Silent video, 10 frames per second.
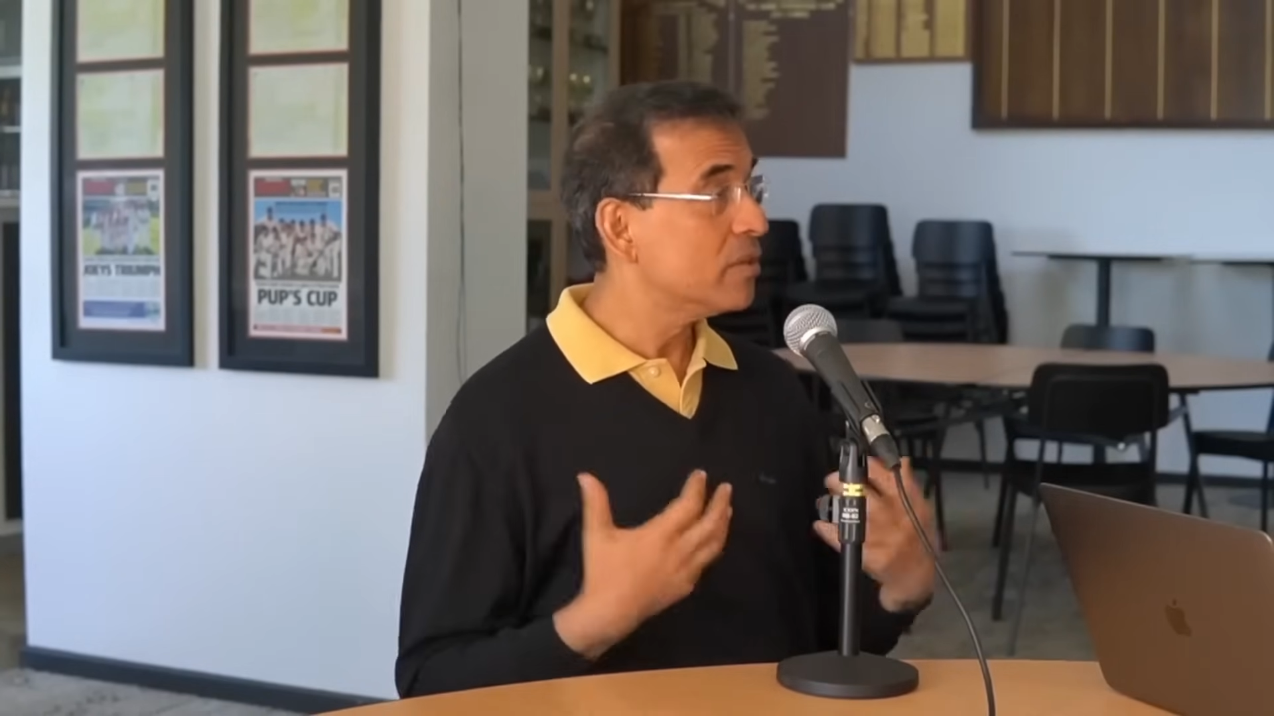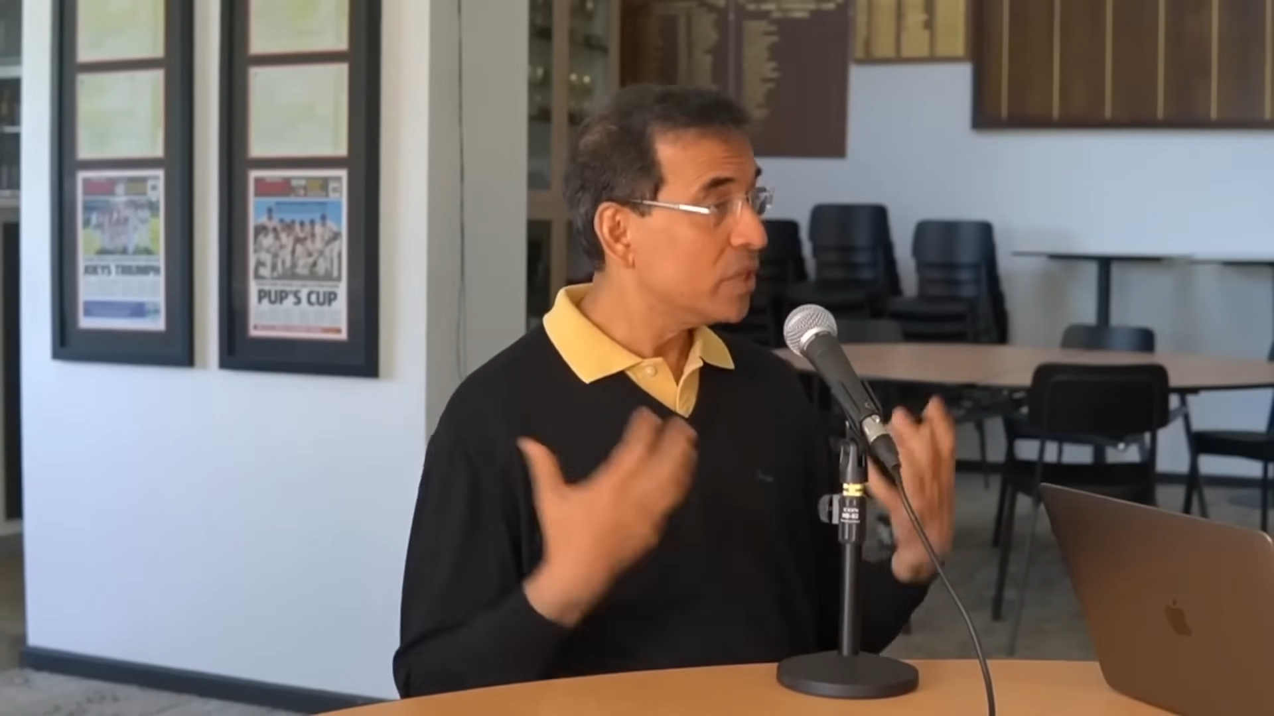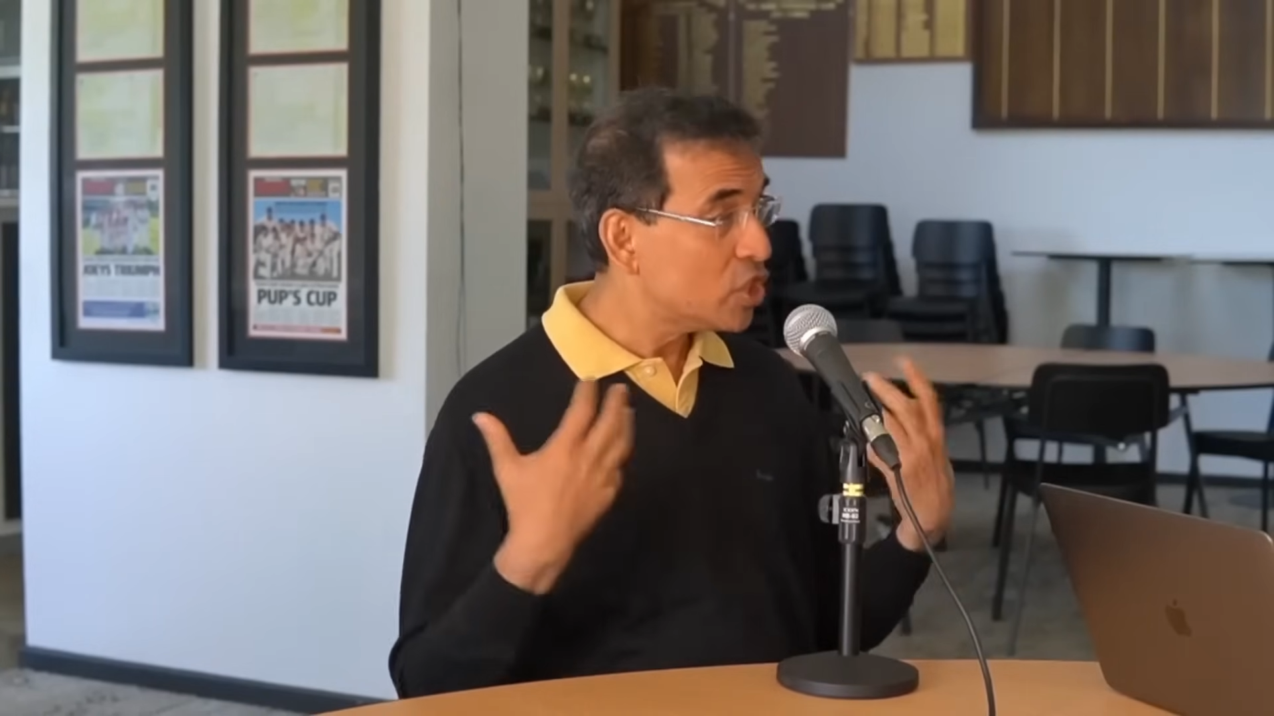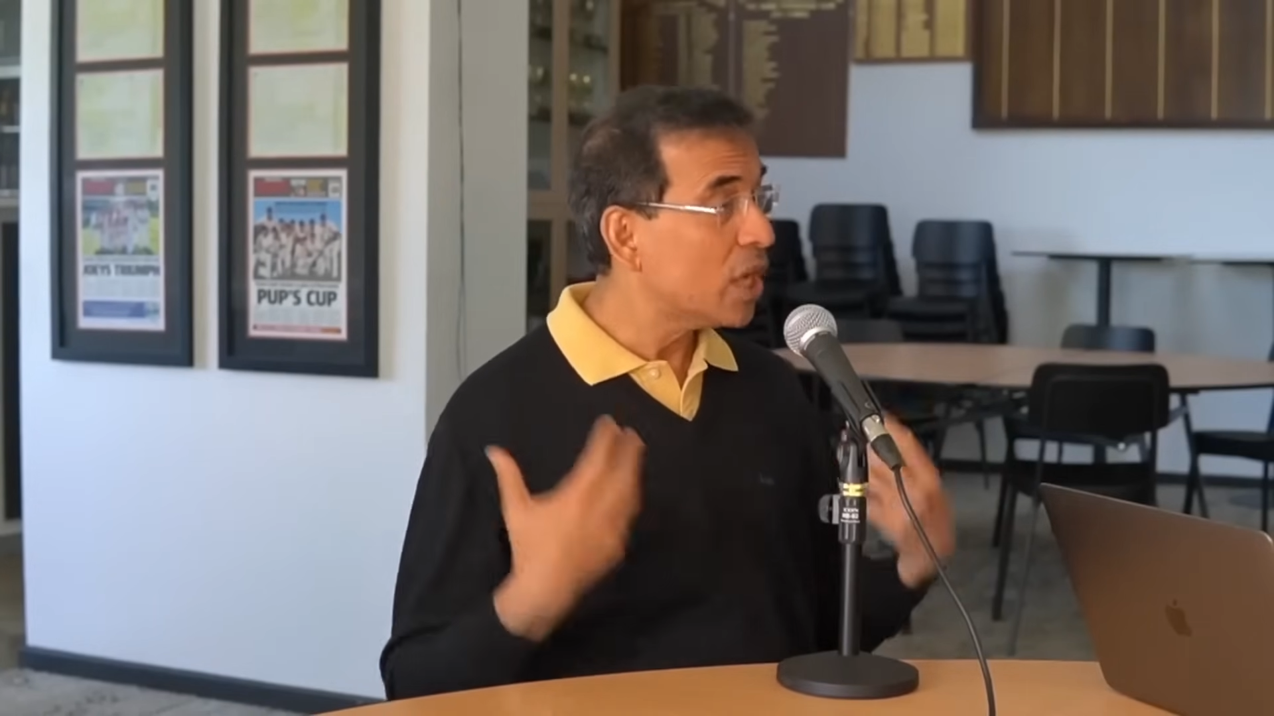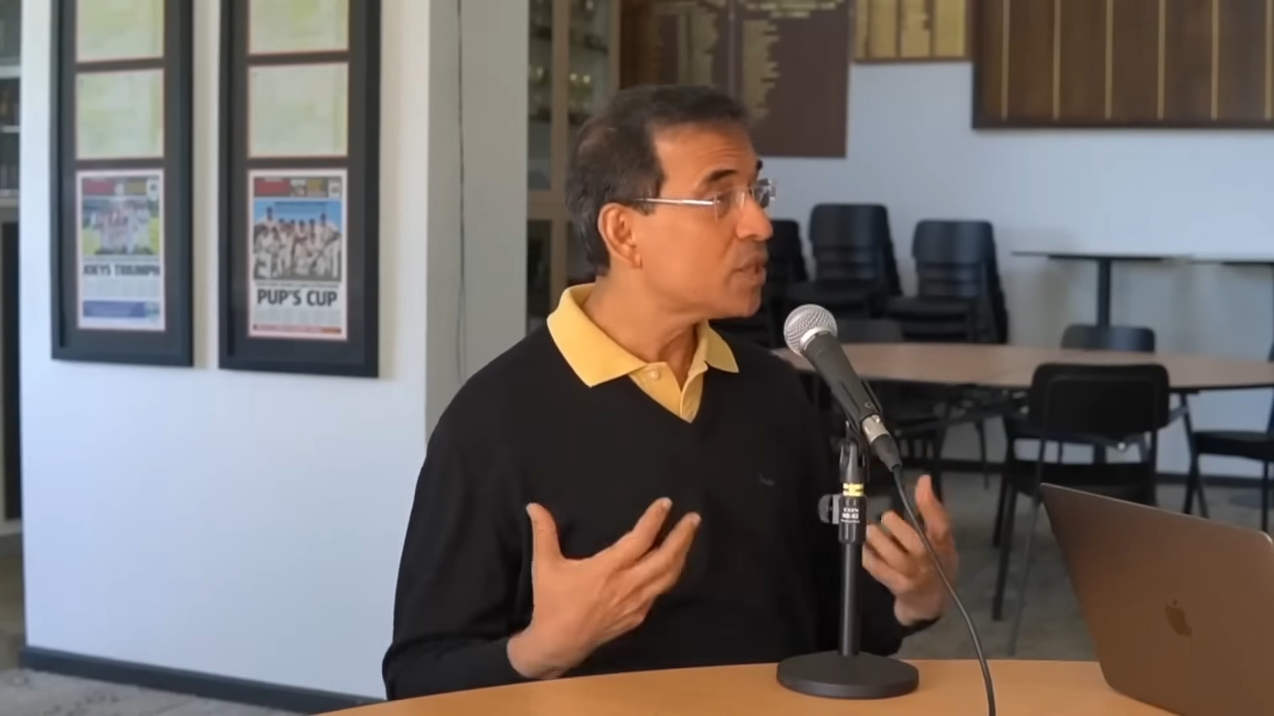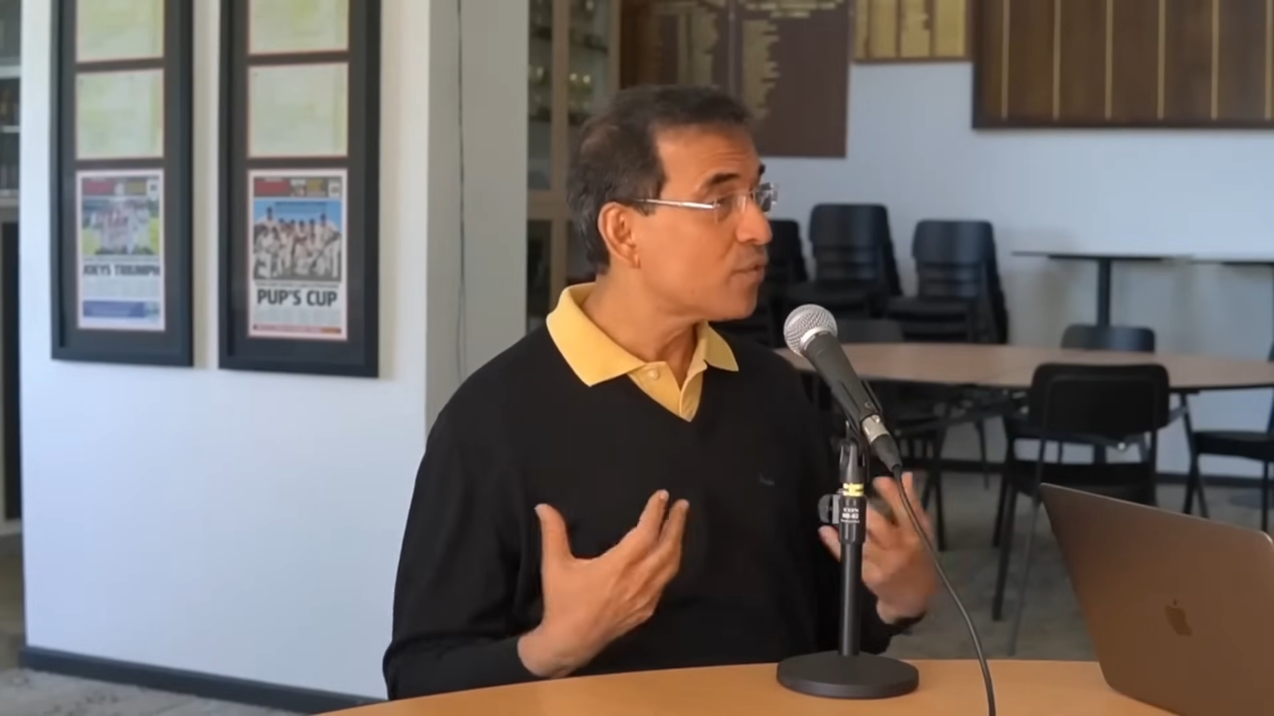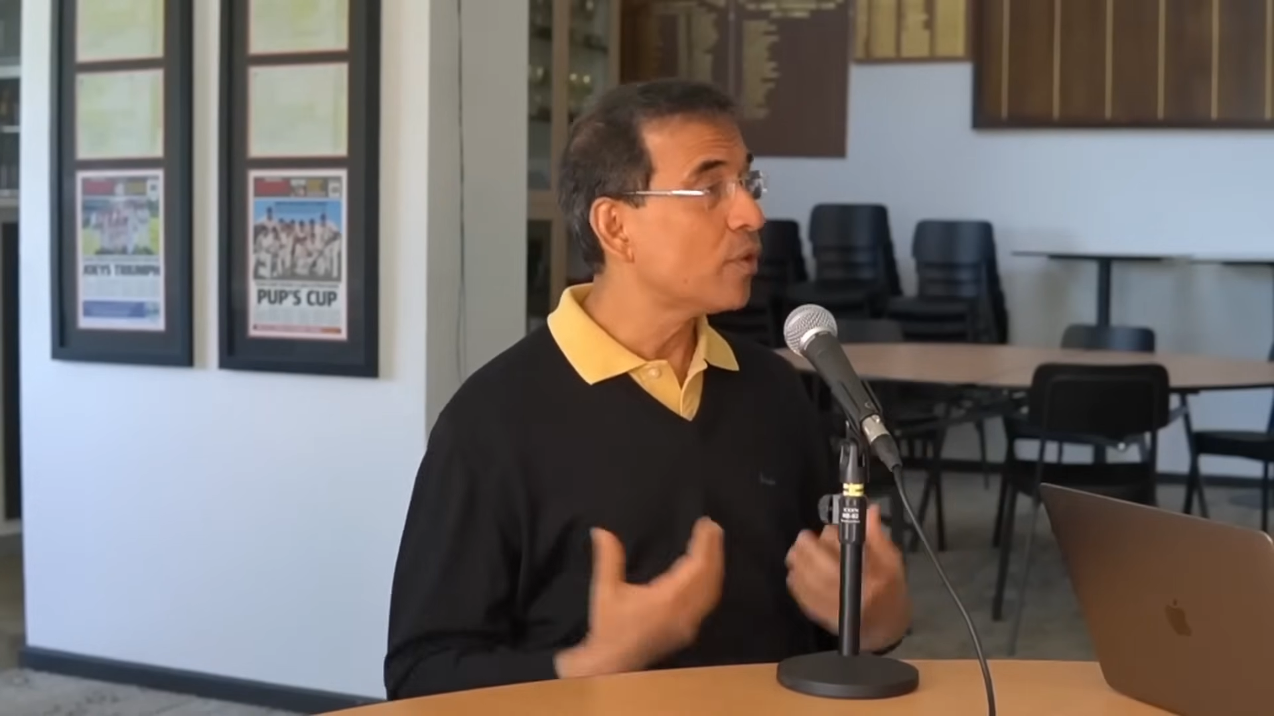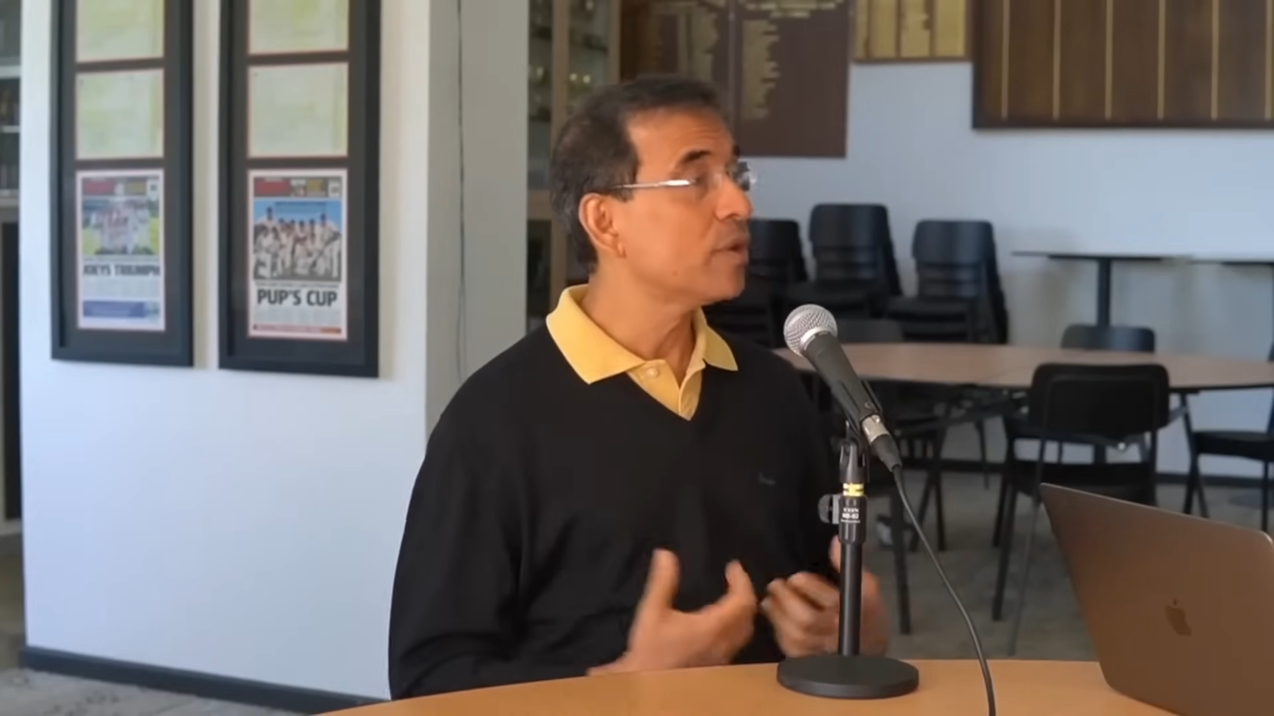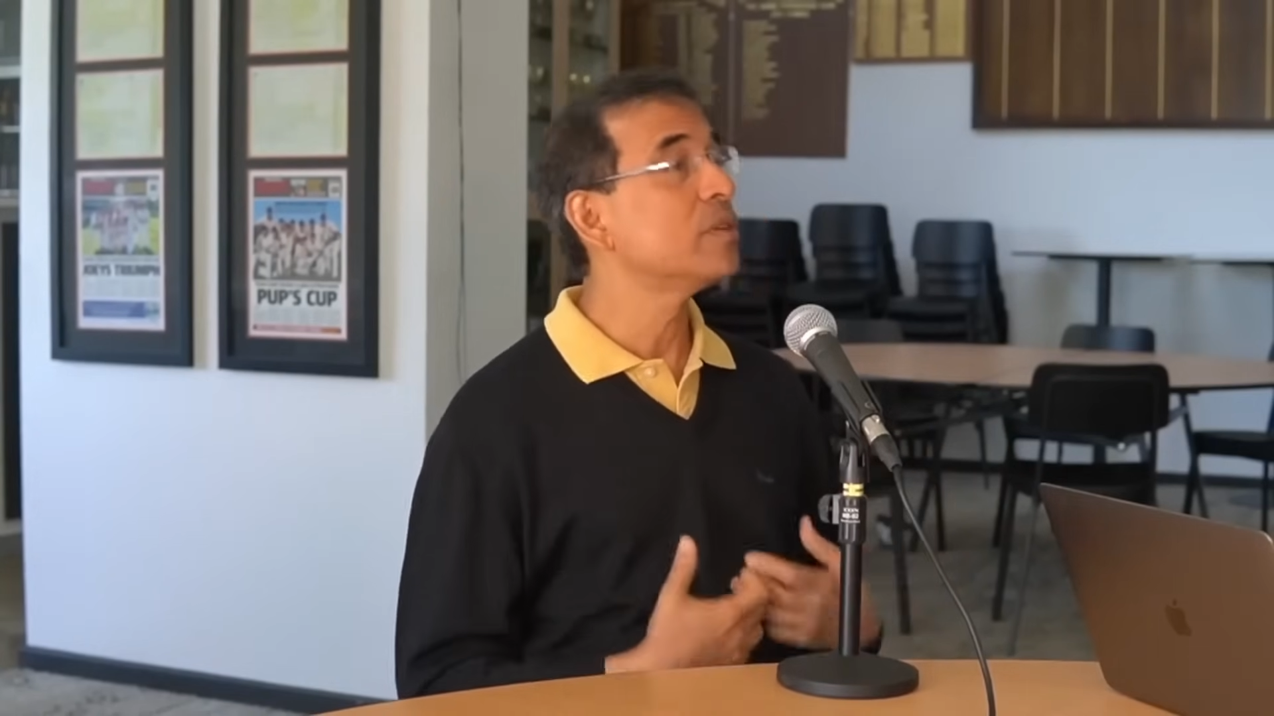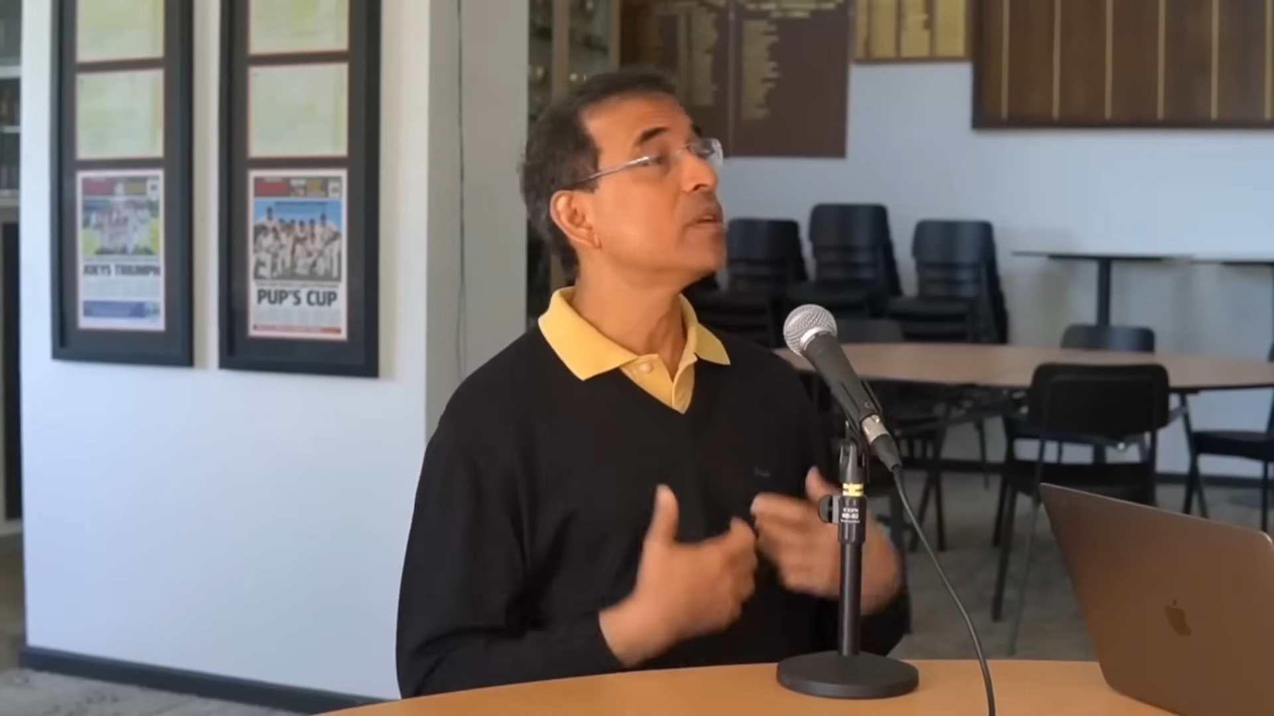didn't charge for it,